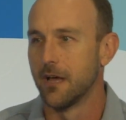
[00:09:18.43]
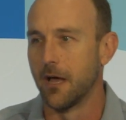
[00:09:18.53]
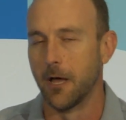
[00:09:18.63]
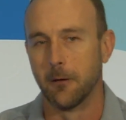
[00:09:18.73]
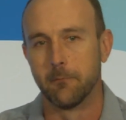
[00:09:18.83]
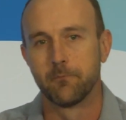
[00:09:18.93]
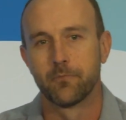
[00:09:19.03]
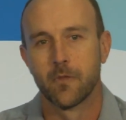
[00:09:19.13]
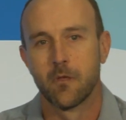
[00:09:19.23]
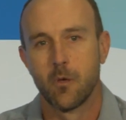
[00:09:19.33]
Um,
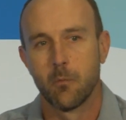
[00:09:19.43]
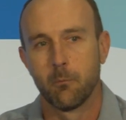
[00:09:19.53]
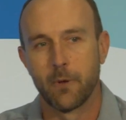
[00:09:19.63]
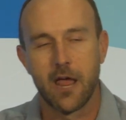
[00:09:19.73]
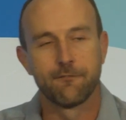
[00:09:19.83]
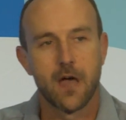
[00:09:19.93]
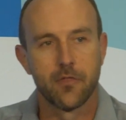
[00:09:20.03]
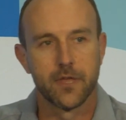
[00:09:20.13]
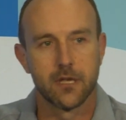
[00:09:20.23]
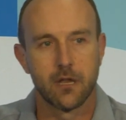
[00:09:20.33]
but I
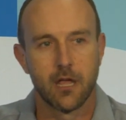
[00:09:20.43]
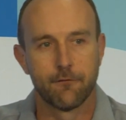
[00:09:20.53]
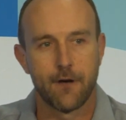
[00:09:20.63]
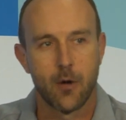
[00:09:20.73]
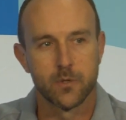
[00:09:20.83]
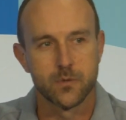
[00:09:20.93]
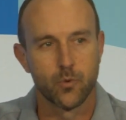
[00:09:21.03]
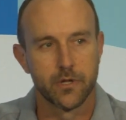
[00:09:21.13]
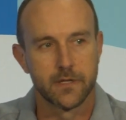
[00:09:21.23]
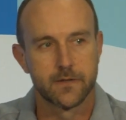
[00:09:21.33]
found that if I wasn't
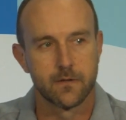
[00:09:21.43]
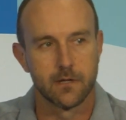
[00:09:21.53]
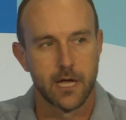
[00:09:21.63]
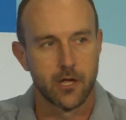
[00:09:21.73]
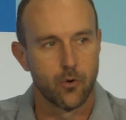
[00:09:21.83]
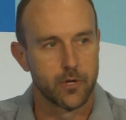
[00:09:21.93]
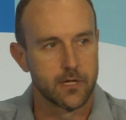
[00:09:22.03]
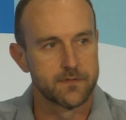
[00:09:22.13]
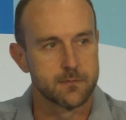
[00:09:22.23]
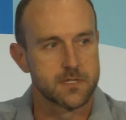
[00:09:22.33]
willing to let go and
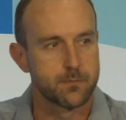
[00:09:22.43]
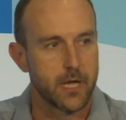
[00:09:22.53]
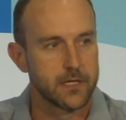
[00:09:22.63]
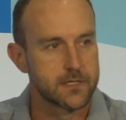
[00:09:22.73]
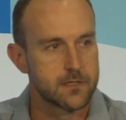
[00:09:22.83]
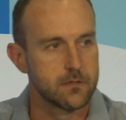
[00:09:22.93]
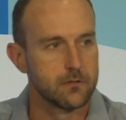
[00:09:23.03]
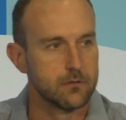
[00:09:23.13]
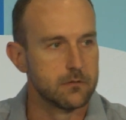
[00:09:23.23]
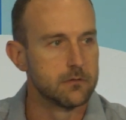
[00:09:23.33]
give some space
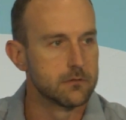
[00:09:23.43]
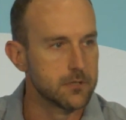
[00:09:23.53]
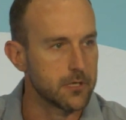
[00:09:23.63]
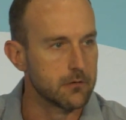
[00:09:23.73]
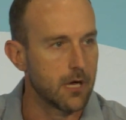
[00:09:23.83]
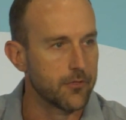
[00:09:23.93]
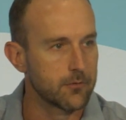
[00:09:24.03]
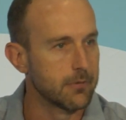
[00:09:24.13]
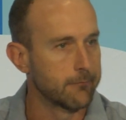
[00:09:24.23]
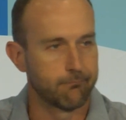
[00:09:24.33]
to, you know,
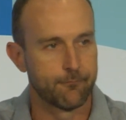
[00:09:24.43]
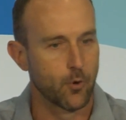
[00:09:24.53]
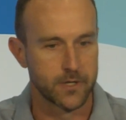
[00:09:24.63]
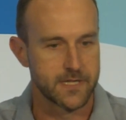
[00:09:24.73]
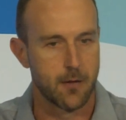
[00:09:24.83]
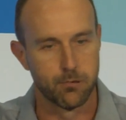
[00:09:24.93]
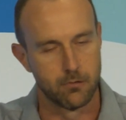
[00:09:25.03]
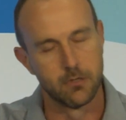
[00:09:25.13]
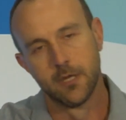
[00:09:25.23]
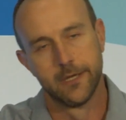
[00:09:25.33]
like for
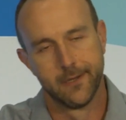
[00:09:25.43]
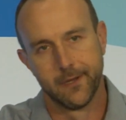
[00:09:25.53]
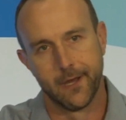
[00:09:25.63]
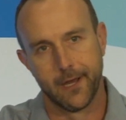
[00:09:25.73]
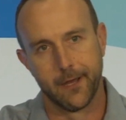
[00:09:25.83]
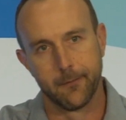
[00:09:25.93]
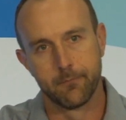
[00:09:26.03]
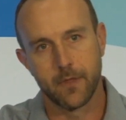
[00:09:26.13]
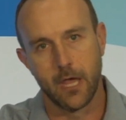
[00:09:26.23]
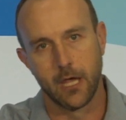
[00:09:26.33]
example,
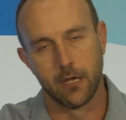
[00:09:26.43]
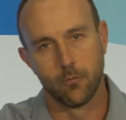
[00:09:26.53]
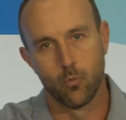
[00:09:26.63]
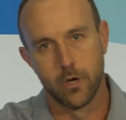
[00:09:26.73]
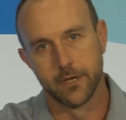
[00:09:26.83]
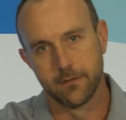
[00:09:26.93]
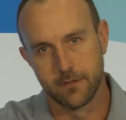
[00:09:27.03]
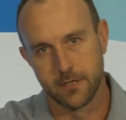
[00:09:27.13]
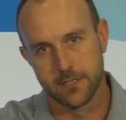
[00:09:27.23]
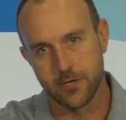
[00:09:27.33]
um, in one
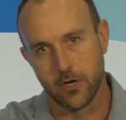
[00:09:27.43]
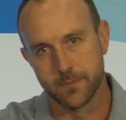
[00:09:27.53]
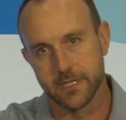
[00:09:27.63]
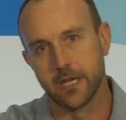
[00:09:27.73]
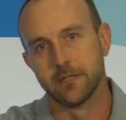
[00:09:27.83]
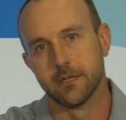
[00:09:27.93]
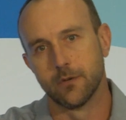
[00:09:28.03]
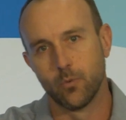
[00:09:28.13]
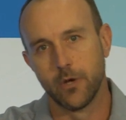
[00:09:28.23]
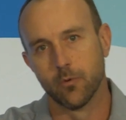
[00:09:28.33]
of the startups that I
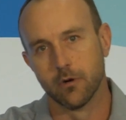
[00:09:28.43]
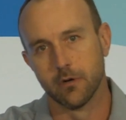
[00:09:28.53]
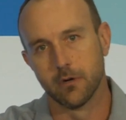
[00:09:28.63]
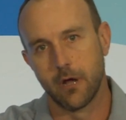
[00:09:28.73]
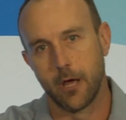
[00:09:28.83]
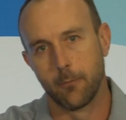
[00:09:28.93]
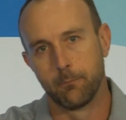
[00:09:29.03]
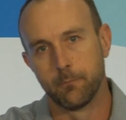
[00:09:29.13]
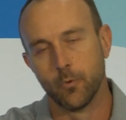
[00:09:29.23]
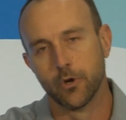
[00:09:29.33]
did, we were uh,
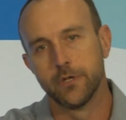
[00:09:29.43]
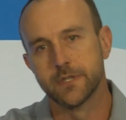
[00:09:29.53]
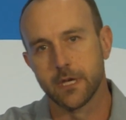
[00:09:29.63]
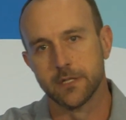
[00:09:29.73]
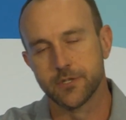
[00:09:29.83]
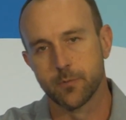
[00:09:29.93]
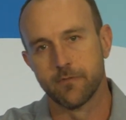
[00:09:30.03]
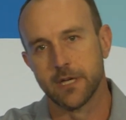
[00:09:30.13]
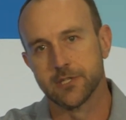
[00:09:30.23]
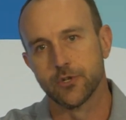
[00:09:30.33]
we were using
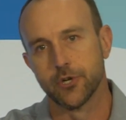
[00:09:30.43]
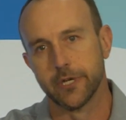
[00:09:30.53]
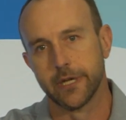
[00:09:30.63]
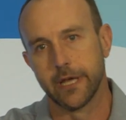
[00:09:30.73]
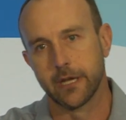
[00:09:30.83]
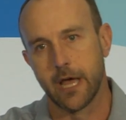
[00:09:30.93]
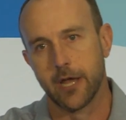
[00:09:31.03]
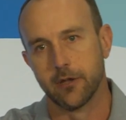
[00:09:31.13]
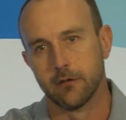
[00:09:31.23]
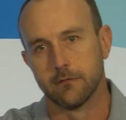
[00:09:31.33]
unsupervised learning and
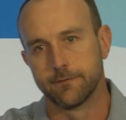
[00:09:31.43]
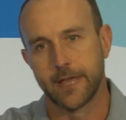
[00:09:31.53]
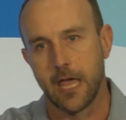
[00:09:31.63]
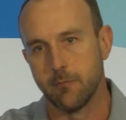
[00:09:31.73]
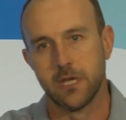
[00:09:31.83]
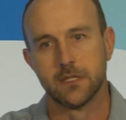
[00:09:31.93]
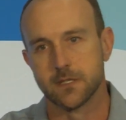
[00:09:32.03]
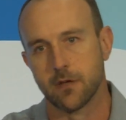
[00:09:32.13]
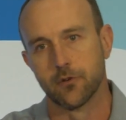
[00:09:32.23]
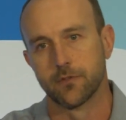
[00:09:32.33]
kind of k-means
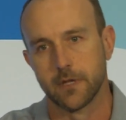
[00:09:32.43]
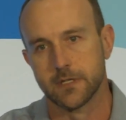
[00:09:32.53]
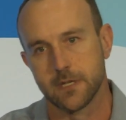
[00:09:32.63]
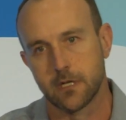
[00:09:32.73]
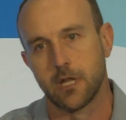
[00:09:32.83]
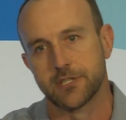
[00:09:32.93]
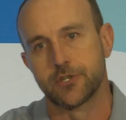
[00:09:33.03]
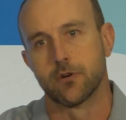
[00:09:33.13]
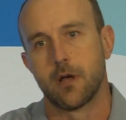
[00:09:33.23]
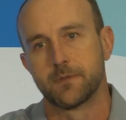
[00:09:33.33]
and other things to
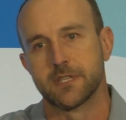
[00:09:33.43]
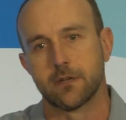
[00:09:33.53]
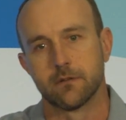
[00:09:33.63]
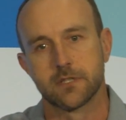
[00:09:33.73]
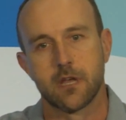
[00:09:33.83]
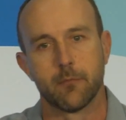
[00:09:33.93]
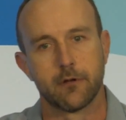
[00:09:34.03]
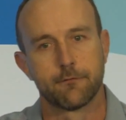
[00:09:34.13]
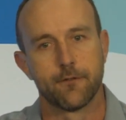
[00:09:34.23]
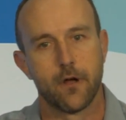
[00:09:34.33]
cluster up signals
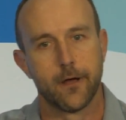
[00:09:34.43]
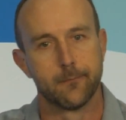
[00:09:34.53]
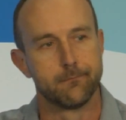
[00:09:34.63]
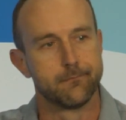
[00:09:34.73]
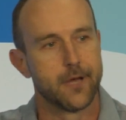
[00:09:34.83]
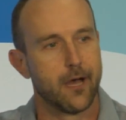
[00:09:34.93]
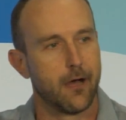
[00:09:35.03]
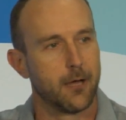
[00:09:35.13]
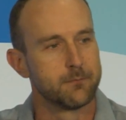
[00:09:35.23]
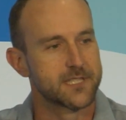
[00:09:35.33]
coming from
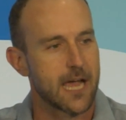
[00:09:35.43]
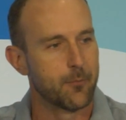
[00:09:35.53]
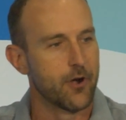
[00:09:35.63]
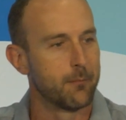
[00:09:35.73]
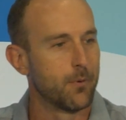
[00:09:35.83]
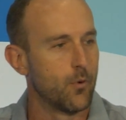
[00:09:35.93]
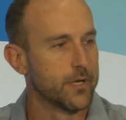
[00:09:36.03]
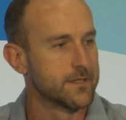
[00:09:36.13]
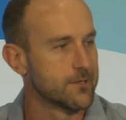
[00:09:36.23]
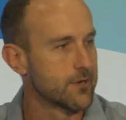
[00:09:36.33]
uh, cyber
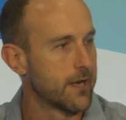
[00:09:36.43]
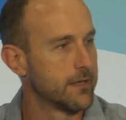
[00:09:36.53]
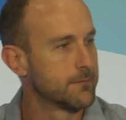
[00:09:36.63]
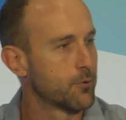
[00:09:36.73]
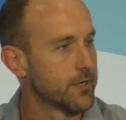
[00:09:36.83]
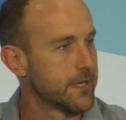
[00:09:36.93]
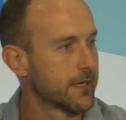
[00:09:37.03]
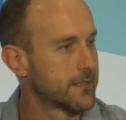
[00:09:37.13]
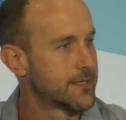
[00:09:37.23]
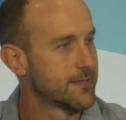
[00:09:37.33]
endpoints and try to
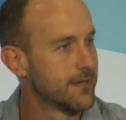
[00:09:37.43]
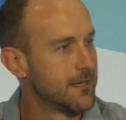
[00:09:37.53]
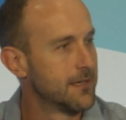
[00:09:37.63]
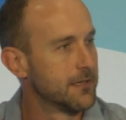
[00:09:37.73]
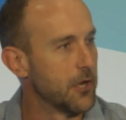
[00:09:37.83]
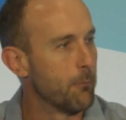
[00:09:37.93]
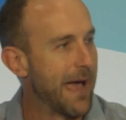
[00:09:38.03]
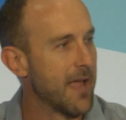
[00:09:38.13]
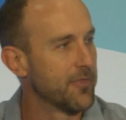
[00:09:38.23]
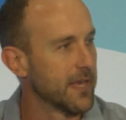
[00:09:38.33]
predict, you know,
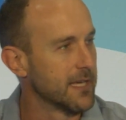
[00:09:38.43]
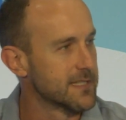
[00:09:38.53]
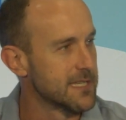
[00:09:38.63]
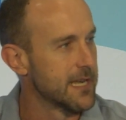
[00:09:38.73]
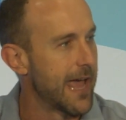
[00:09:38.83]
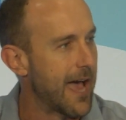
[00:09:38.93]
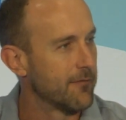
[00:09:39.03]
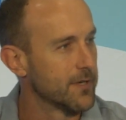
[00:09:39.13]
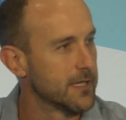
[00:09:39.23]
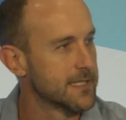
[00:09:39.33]
bad things that didn't
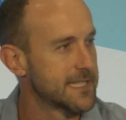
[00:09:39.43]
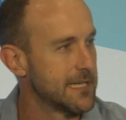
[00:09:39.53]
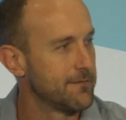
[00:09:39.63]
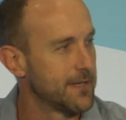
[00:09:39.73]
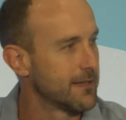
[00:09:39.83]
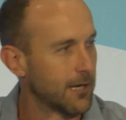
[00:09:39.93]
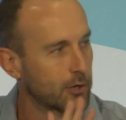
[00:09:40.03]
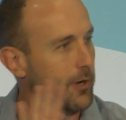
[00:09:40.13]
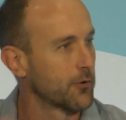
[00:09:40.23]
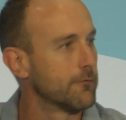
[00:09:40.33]
have a CV, a
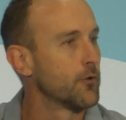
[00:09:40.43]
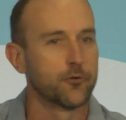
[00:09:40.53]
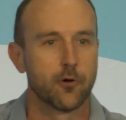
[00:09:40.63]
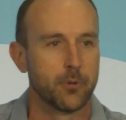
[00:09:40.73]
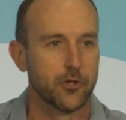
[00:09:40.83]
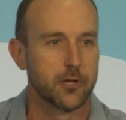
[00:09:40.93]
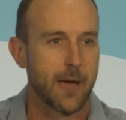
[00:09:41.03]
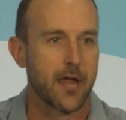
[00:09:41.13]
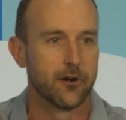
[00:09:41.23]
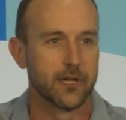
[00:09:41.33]
critical vulnerability
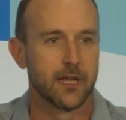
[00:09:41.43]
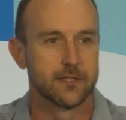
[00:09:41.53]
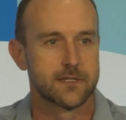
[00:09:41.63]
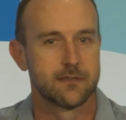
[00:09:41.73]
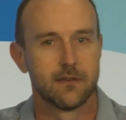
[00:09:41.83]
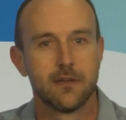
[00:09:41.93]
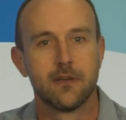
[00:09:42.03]
pattern against.